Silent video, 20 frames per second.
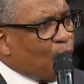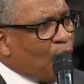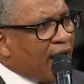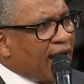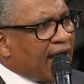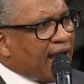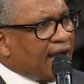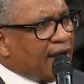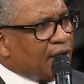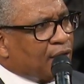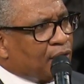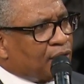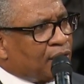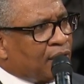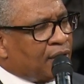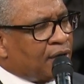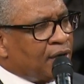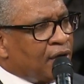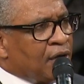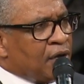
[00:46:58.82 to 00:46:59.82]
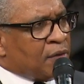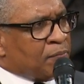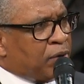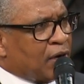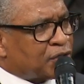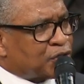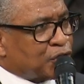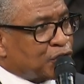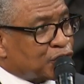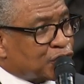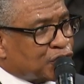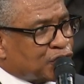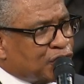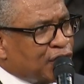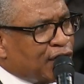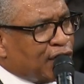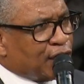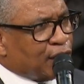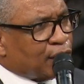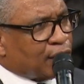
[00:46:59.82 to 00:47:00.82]
well, but you're
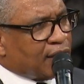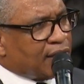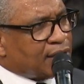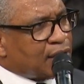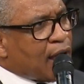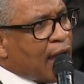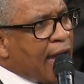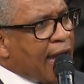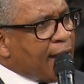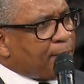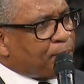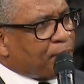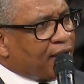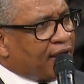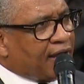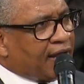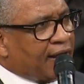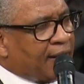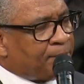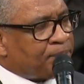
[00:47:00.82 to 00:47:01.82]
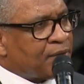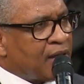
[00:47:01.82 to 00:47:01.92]
still unhappy